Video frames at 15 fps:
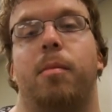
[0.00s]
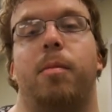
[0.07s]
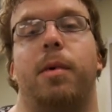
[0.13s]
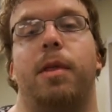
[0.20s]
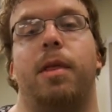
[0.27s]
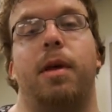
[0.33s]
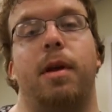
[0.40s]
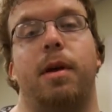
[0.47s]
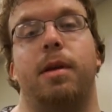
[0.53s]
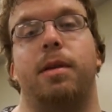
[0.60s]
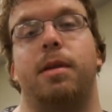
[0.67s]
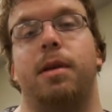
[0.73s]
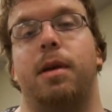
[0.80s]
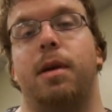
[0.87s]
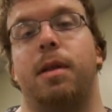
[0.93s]
But then I
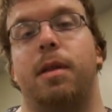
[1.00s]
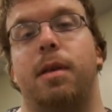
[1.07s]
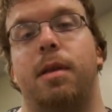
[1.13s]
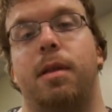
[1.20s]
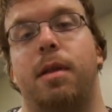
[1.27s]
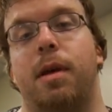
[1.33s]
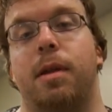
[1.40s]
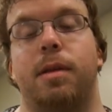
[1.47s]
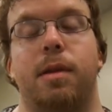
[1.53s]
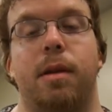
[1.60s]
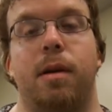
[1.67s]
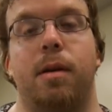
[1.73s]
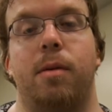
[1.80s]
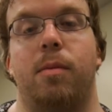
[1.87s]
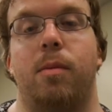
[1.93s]
said that that's
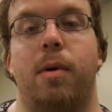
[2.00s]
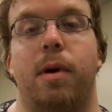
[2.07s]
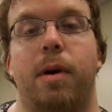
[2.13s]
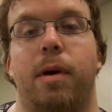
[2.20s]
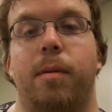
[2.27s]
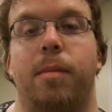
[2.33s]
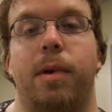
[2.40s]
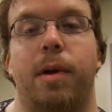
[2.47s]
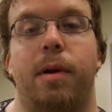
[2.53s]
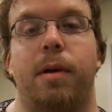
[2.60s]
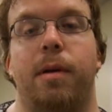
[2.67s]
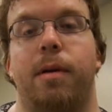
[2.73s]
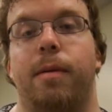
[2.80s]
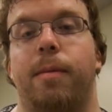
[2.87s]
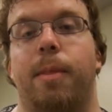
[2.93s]
not why I'm
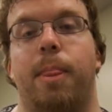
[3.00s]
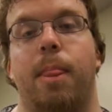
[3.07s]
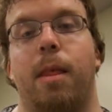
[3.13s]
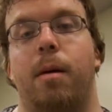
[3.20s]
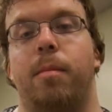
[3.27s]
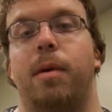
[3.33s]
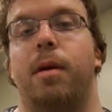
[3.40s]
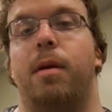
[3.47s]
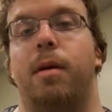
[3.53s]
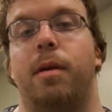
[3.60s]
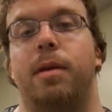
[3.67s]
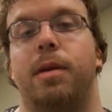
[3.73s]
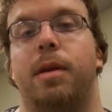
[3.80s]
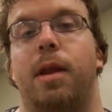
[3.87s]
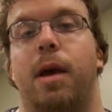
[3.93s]
here. I'm here
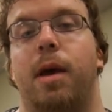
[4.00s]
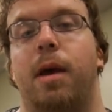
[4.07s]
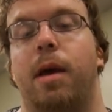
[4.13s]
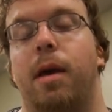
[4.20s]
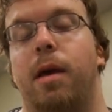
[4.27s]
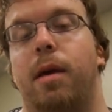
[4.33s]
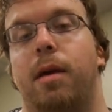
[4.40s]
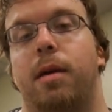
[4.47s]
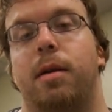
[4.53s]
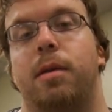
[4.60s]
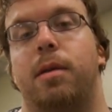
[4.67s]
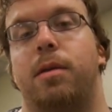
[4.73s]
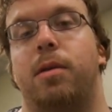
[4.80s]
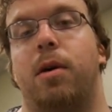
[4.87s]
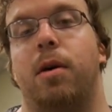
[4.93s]
today
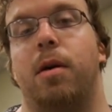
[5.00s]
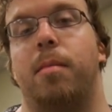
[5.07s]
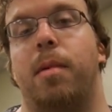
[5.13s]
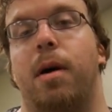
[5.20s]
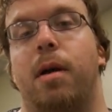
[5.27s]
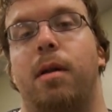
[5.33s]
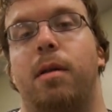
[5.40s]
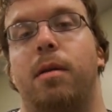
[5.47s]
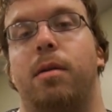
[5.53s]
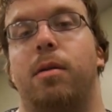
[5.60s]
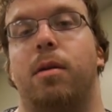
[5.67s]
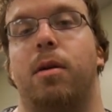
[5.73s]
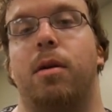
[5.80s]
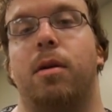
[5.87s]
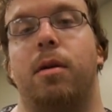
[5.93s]
to talk about a
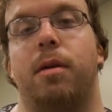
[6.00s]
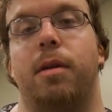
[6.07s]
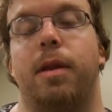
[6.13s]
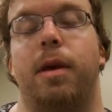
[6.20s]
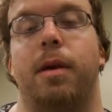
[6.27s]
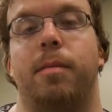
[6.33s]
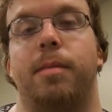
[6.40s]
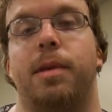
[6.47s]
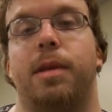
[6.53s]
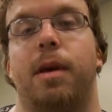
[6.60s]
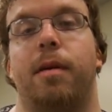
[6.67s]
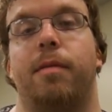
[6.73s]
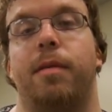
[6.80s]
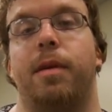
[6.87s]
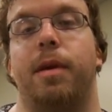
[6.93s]
little girl named
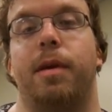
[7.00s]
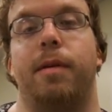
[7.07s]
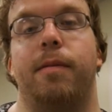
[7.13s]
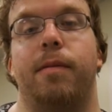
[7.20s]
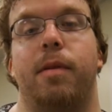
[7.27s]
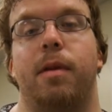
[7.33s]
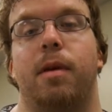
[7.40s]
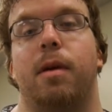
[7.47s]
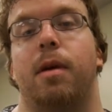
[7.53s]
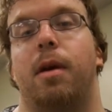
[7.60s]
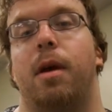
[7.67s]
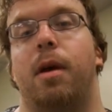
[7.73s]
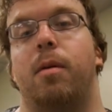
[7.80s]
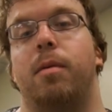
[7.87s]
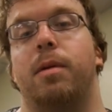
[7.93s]
Stephanie.
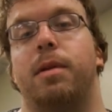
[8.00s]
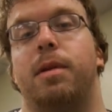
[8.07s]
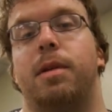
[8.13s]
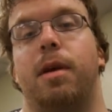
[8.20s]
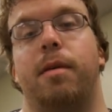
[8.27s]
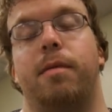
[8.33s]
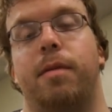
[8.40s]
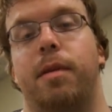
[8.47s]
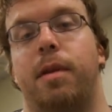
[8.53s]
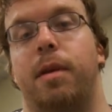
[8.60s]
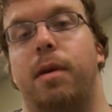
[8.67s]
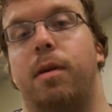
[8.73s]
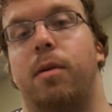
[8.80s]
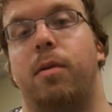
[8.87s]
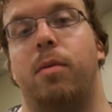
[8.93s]
And when
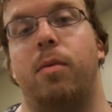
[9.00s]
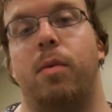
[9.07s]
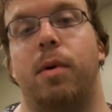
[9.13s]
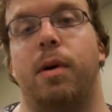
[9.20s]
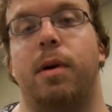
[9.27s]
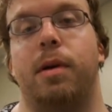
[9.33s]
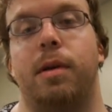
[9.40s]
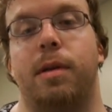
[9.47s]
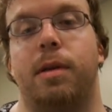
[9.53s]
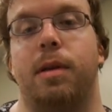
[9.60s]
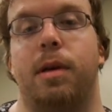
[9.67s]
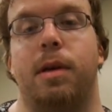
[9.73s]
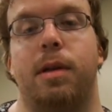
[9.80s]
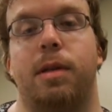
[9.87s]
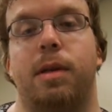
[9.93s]
Stephanie was
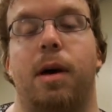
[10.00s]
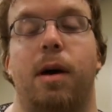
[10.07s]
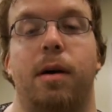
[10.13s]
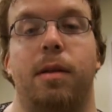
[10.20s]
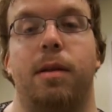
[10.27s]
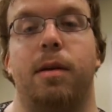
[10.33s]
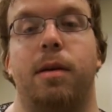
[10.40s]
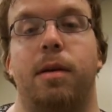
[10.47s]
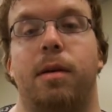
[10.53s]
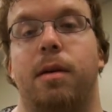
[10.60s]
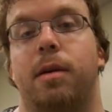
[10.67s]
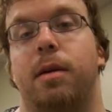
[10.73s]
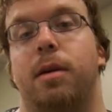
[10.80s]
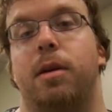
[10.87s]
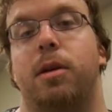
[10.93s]
a toddler,
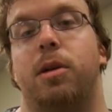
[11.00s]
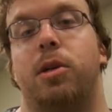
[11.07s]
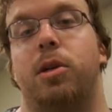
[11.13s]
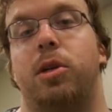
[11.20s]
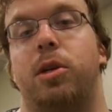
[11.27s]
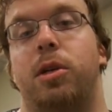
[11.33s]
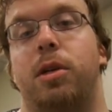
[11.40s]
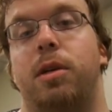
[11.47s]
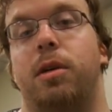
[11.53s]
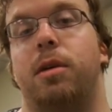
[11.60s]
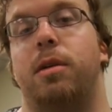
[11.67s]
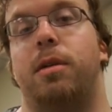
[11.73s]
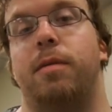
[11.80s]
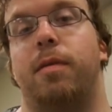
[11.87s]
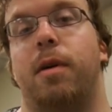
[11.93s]
she
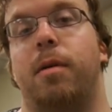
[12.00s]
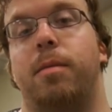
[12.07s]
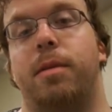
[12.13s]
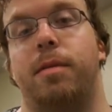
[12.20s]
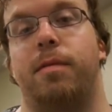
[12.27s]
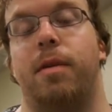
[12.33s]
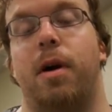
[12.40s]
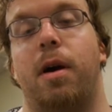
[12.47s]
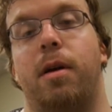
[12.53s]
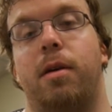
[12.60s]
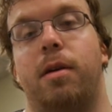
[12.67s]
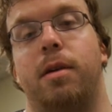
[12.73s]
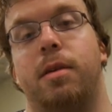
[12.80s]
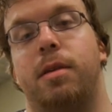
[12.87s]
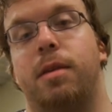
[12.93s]
developed a
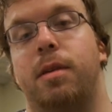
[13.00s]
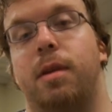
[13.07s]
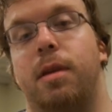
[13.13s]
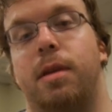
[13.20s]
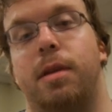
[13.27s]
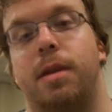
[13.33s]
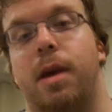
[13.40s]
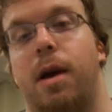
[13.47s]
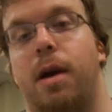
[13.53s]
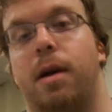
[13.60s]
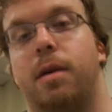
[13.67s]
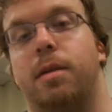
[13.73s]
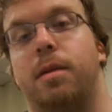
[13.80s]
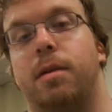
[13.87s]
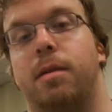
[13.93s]
virus that
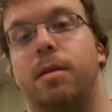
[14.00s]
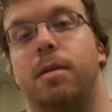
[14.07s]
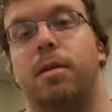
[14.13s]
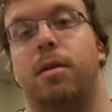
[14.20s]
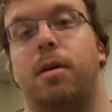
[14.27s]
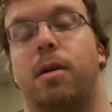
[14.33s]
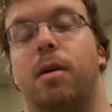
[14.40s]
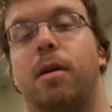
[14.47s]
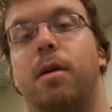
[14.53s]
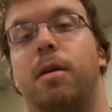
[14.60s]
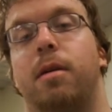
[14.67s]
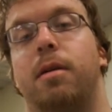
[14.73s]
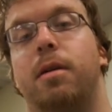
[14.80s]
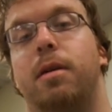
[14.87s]
attacked her little heart,